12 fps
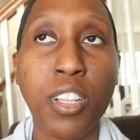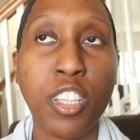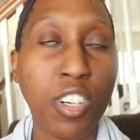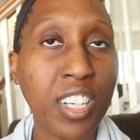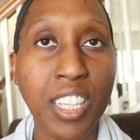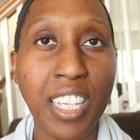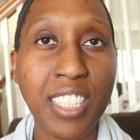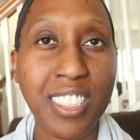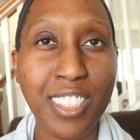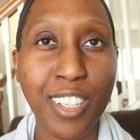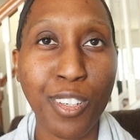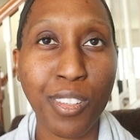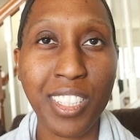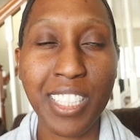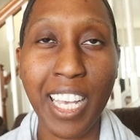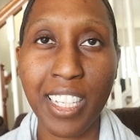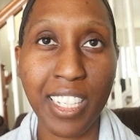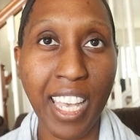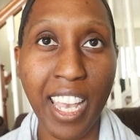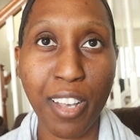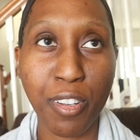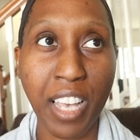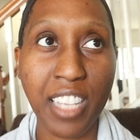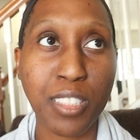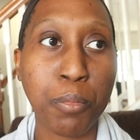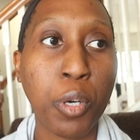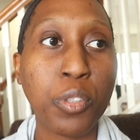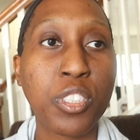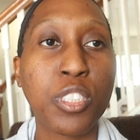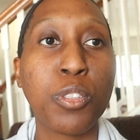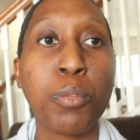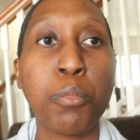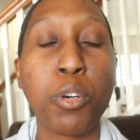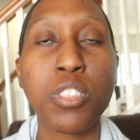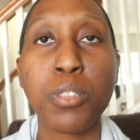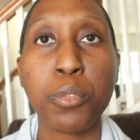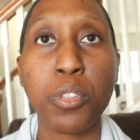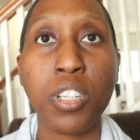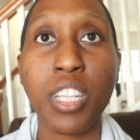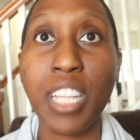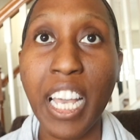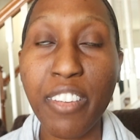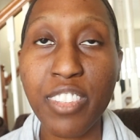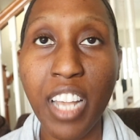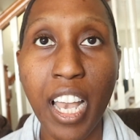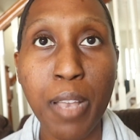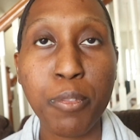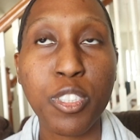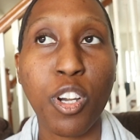learning a lesson can only take a day as opposed to multiple lifetimes